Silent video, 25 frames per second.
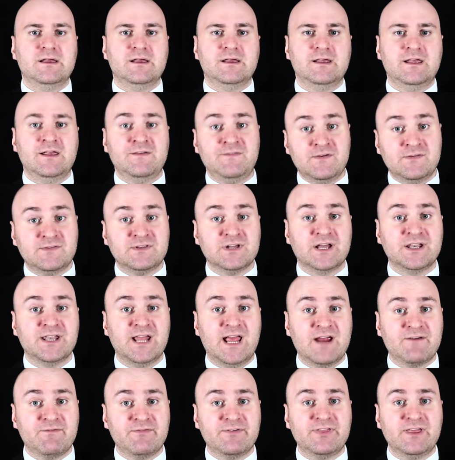If you've done
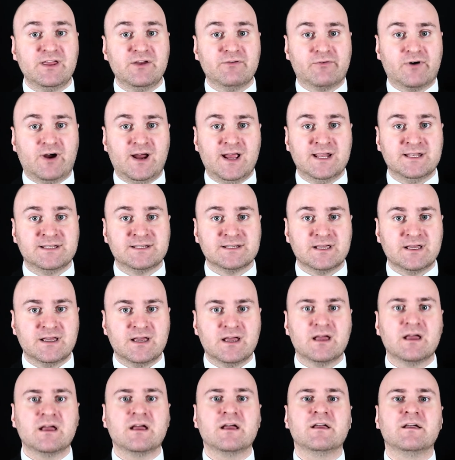everything right,
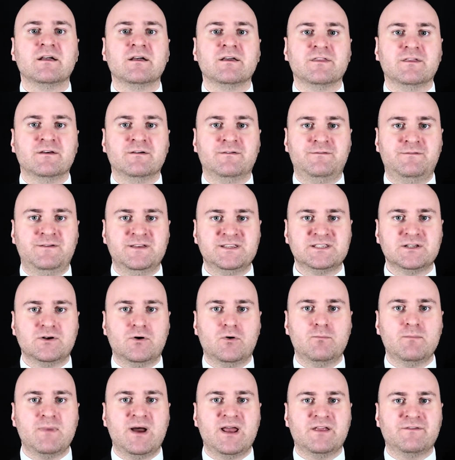the physical
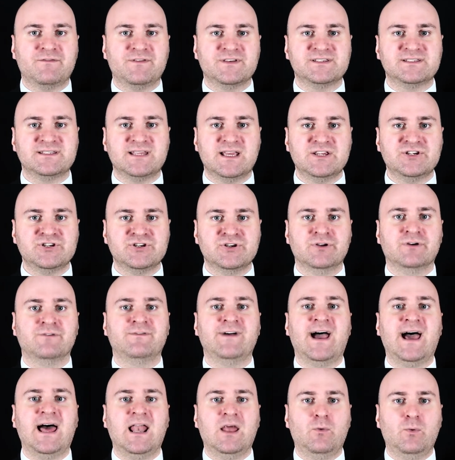manifestation of
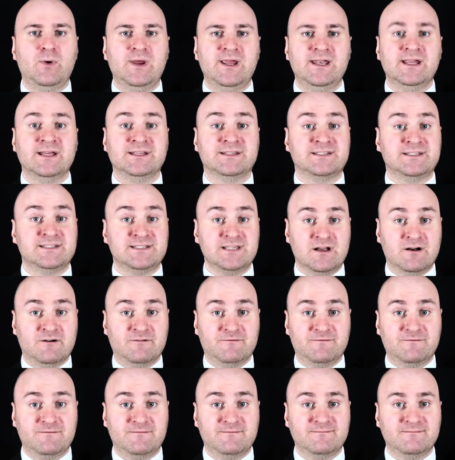Halloween
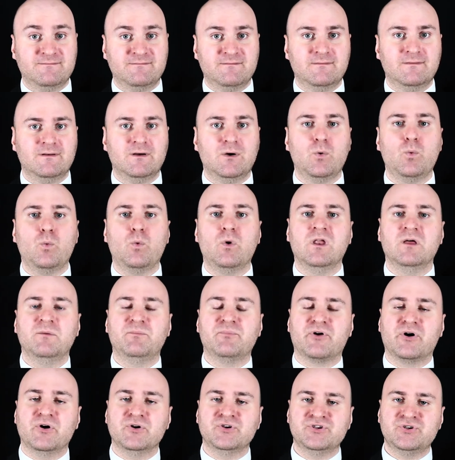itself will
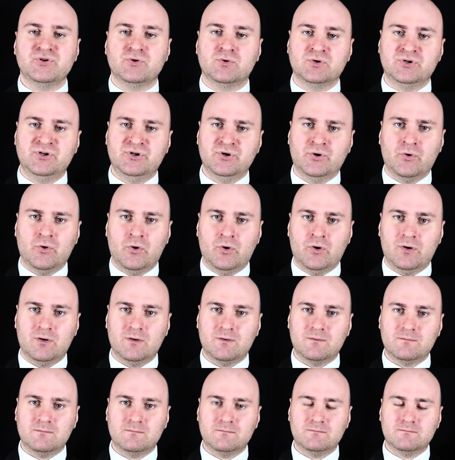approach your door.
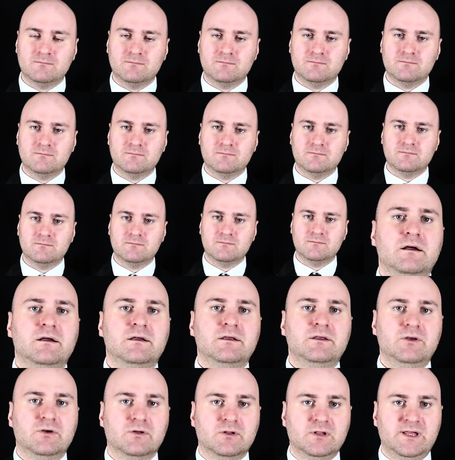
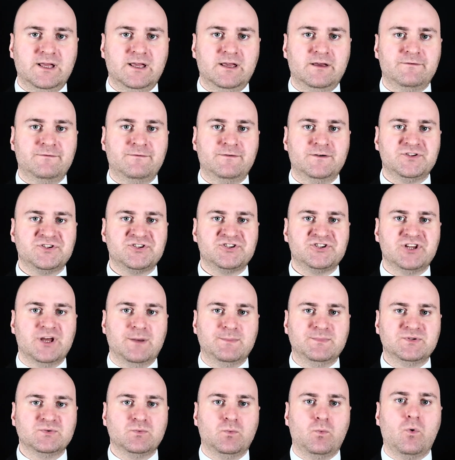You'll hear
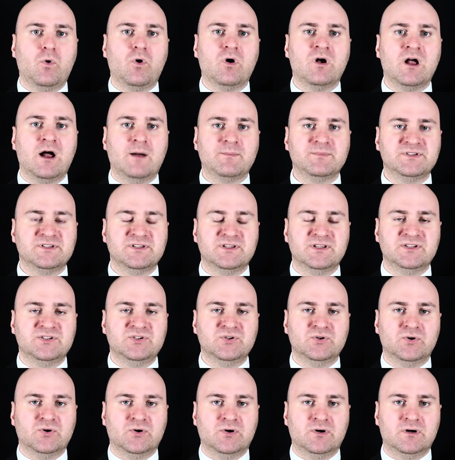footsteps walk up to the
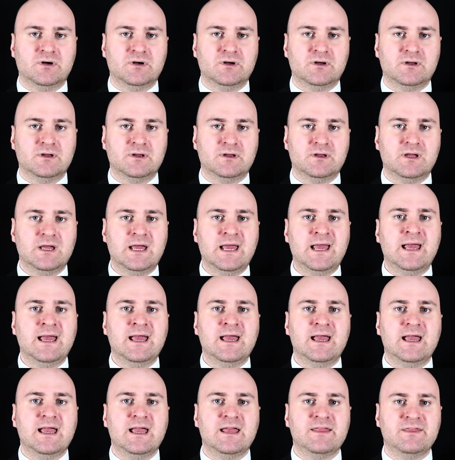door
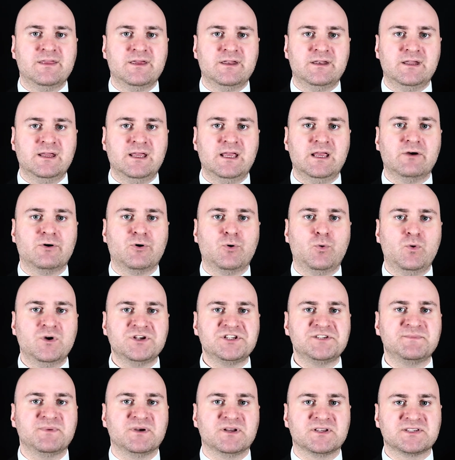and then hear a
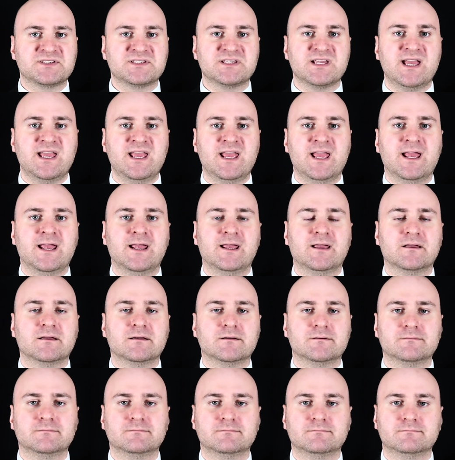whisper saying,
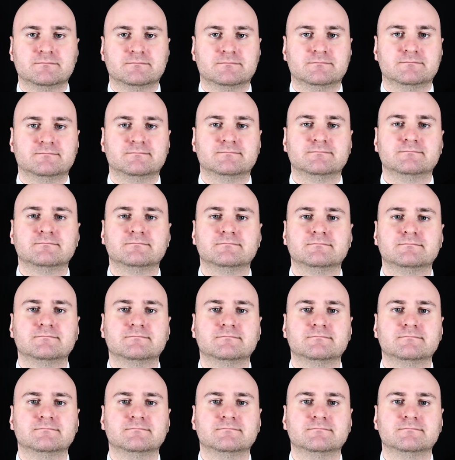
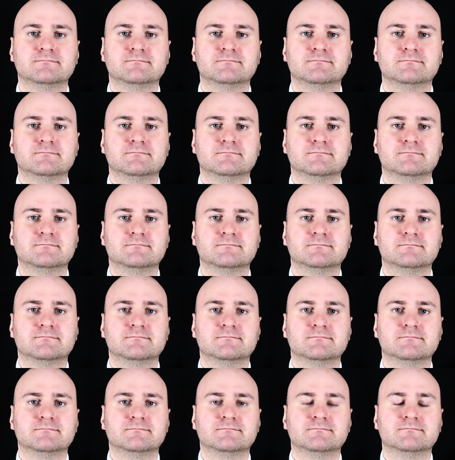"The
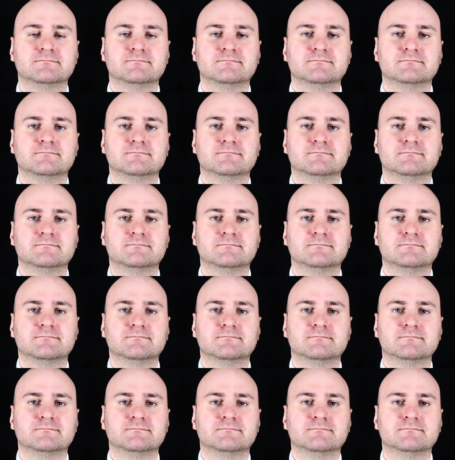game has begun."